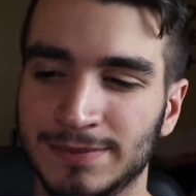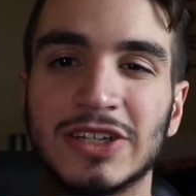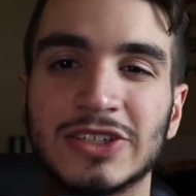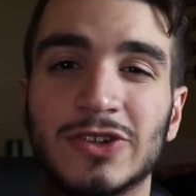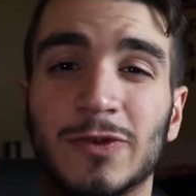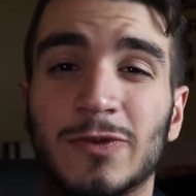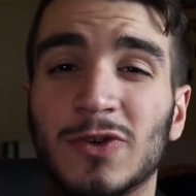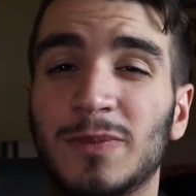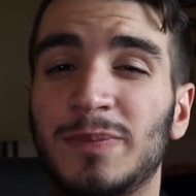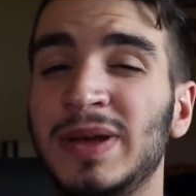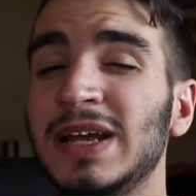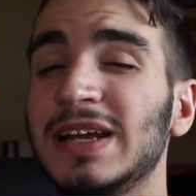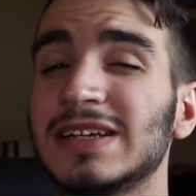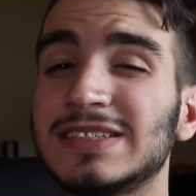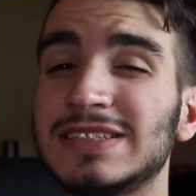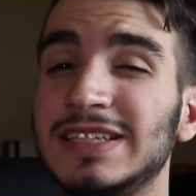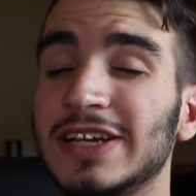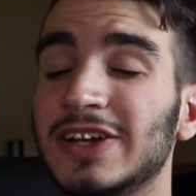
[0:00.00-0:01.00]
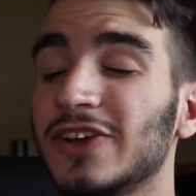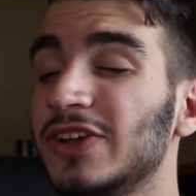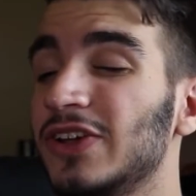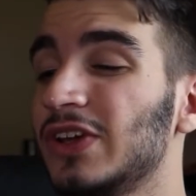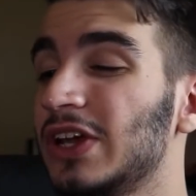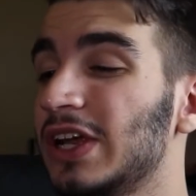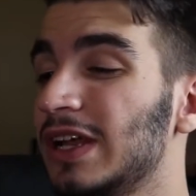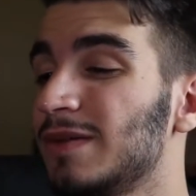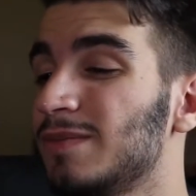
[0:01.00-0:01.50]
So for being a sneaker,
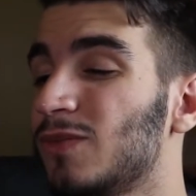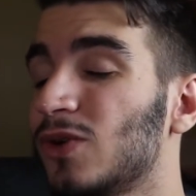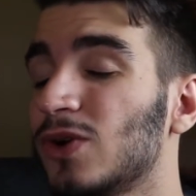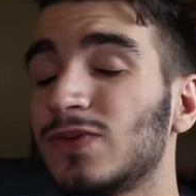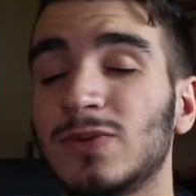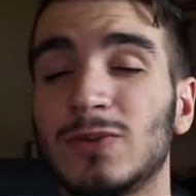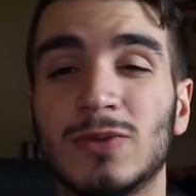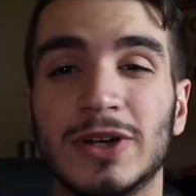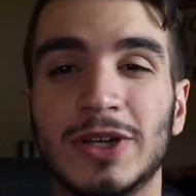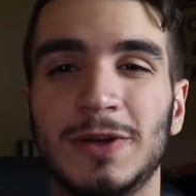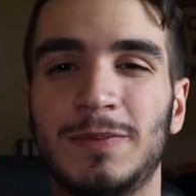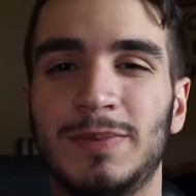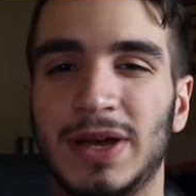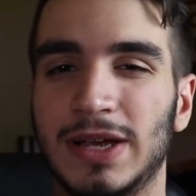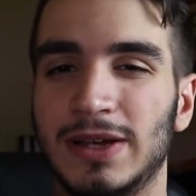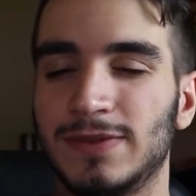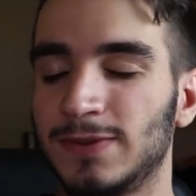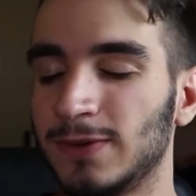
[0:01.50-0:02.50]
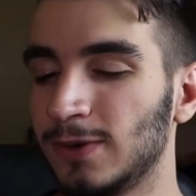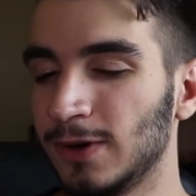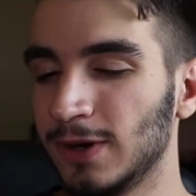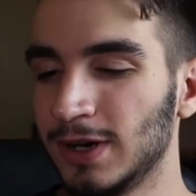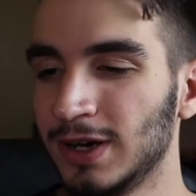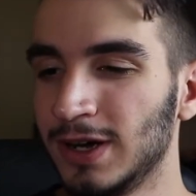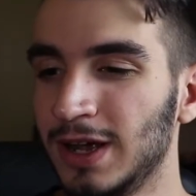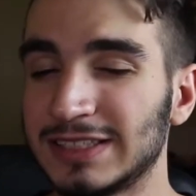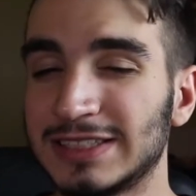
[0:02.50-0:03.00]
you're getting more for what you paid
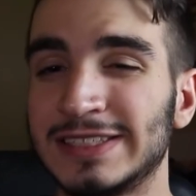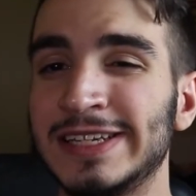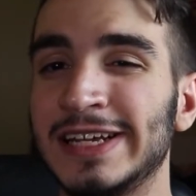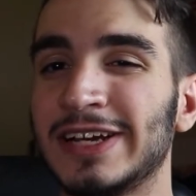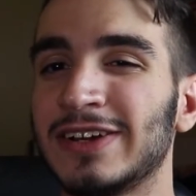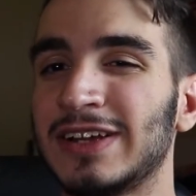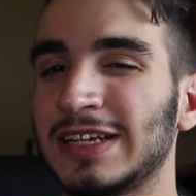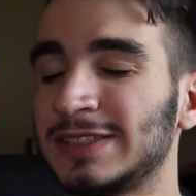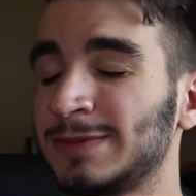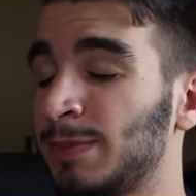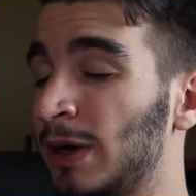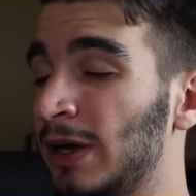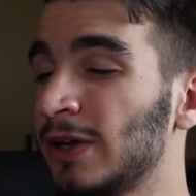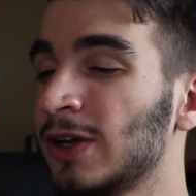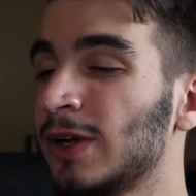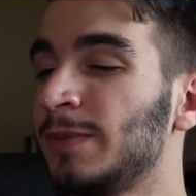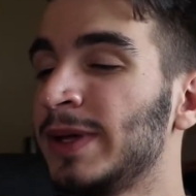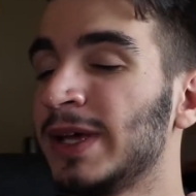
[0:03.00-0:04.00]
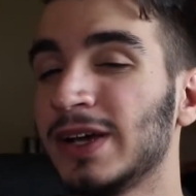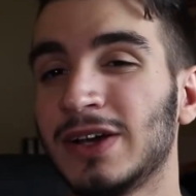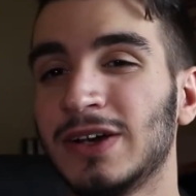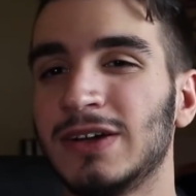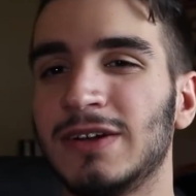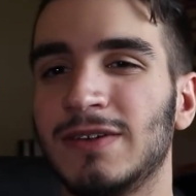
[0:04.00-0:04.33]
for. A sneaker that's probably going to be a good